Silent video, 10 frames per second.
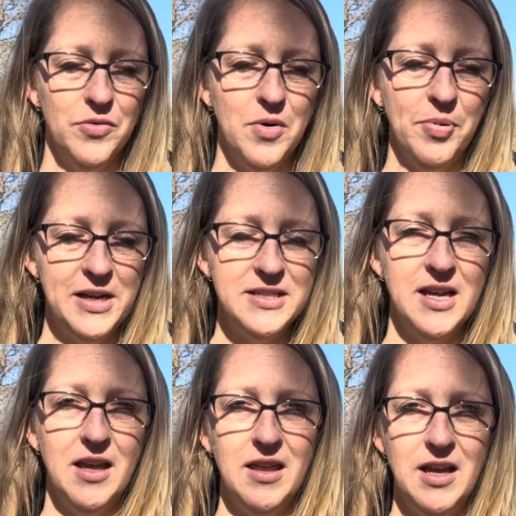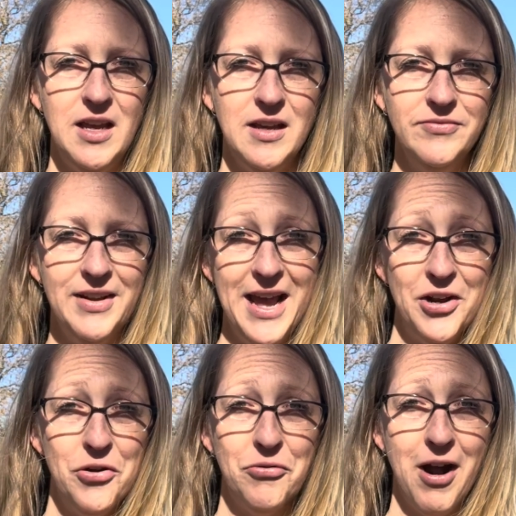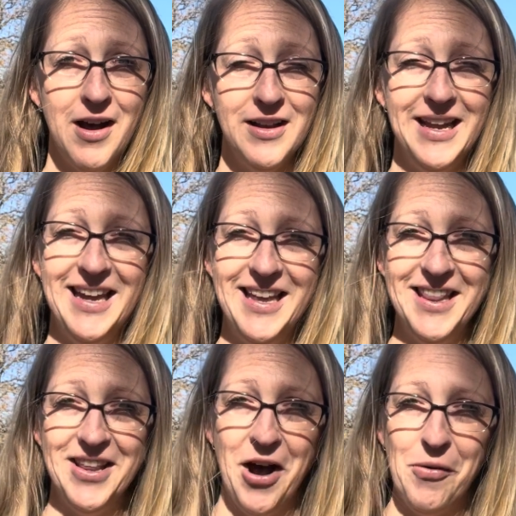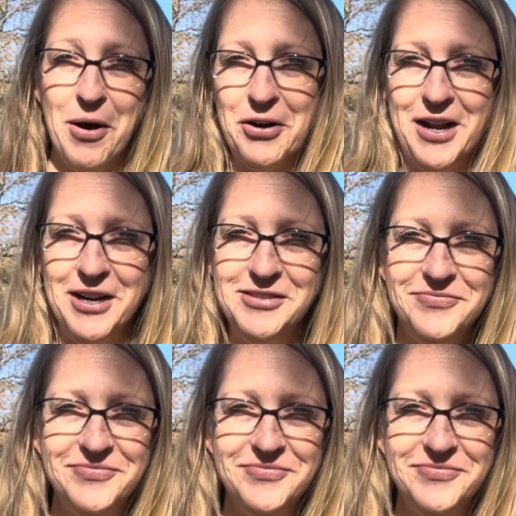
replacing the anode rod in the hot water heater.